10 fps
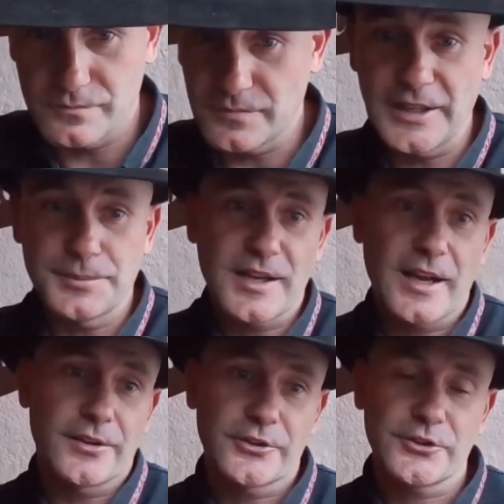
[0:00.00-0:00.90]
leaps
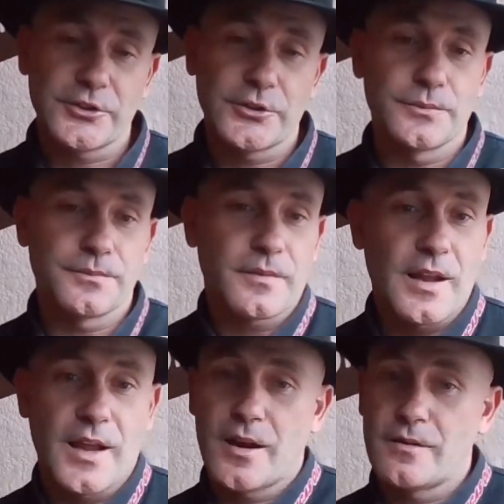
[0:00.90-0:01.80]
out in the chute,
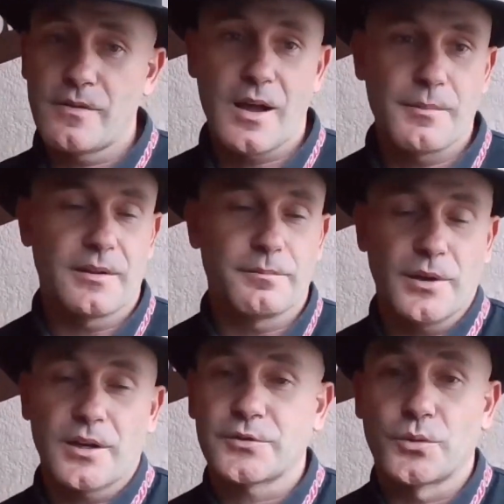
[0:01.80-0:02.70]
and I mean,
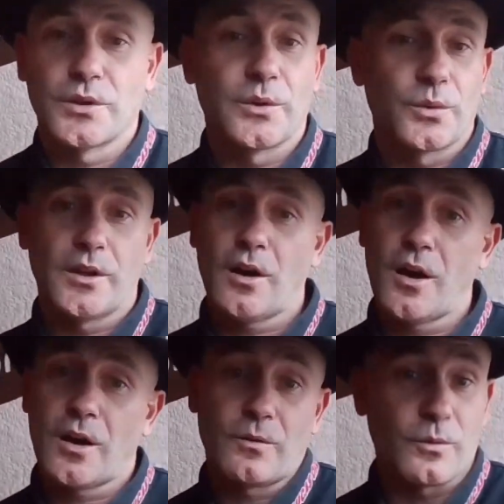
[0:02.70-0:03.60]
bucks really, really
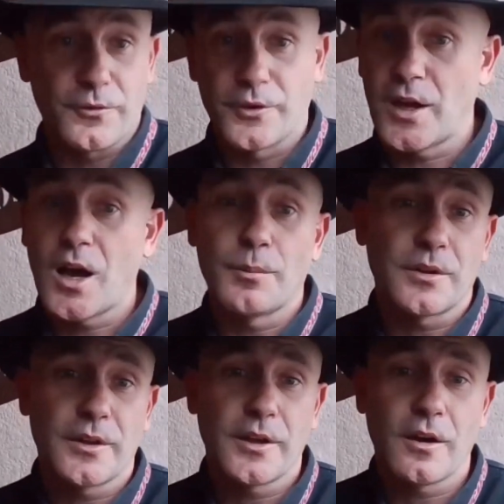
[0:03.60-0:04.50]
hard,
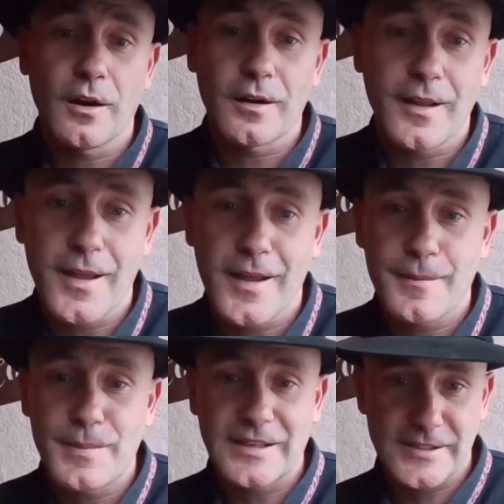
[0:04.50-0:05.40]
phenomenally hard.
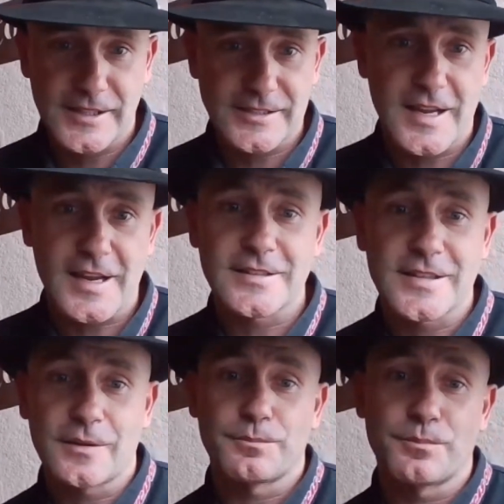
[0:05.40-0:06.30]
And about 6
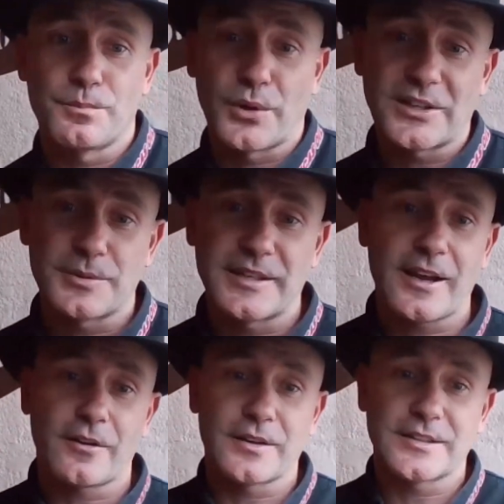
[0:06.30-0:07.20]
seconds, he brings me
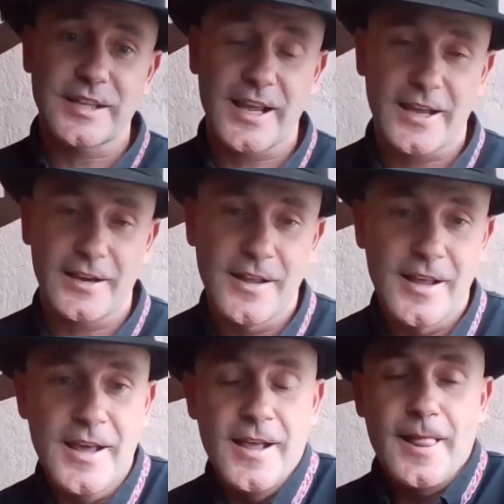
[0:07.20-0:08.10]
down on his head
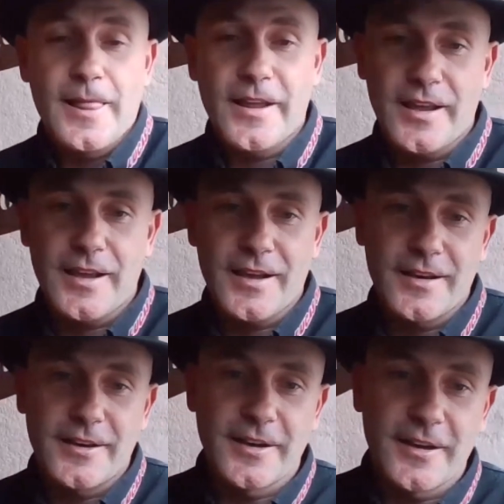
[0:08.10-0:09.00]

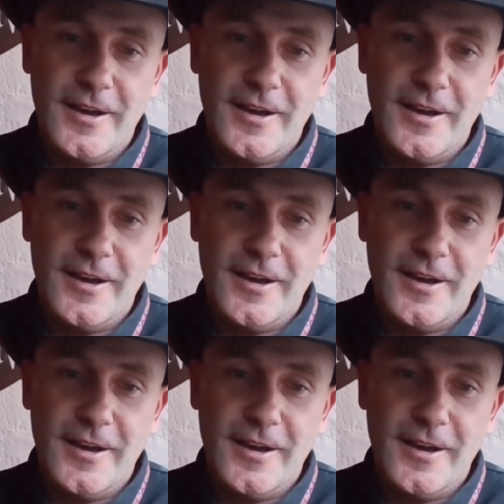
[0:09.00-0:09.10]
and